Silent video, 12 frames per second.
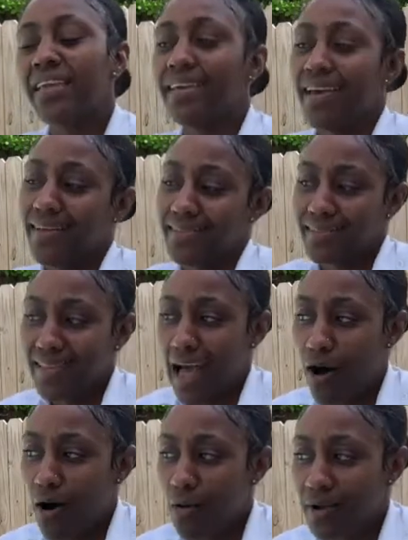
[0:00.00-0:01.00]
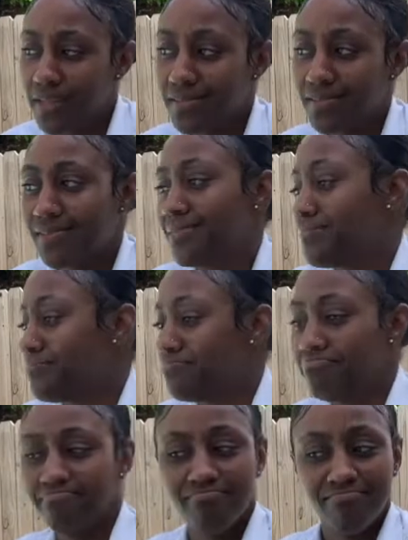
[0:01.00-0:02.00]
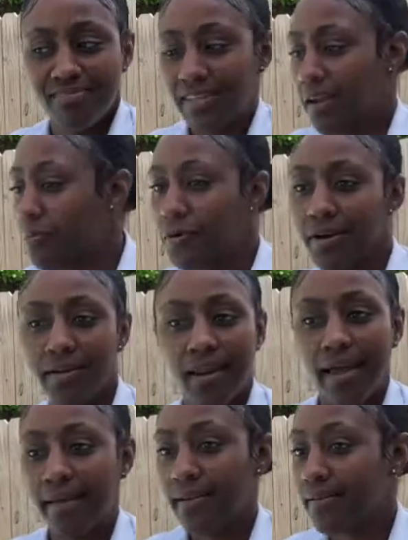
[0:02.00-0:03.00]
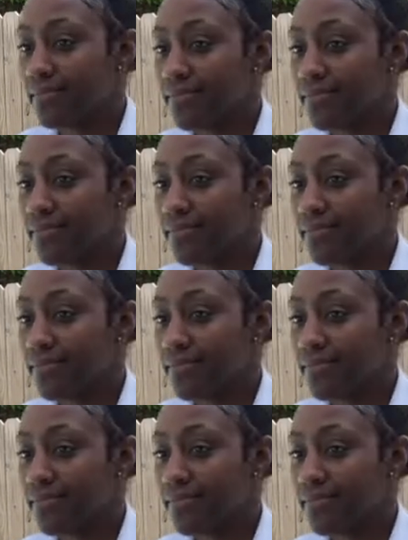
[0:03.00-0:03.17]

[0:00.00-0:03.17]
Yes, or? I always say a prayer like,